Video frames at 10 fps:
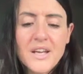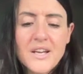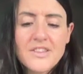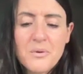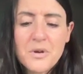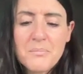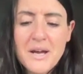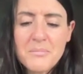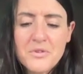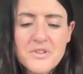They were
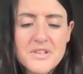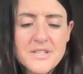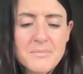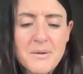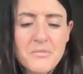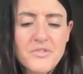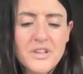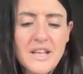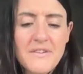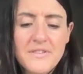my mother's. My mother
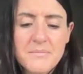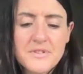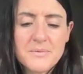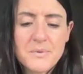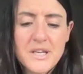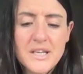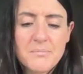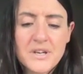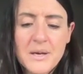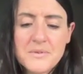left them to me,
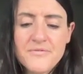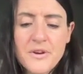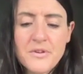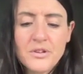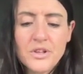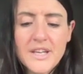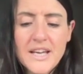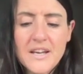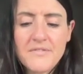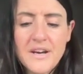but I was very lucky.
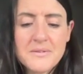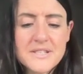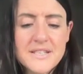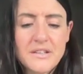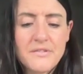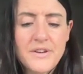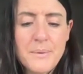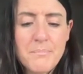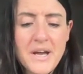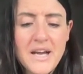I found a
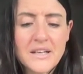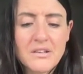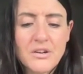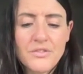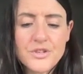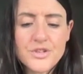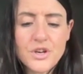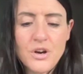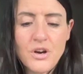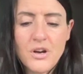cellophane bag on the
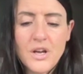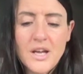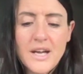shore.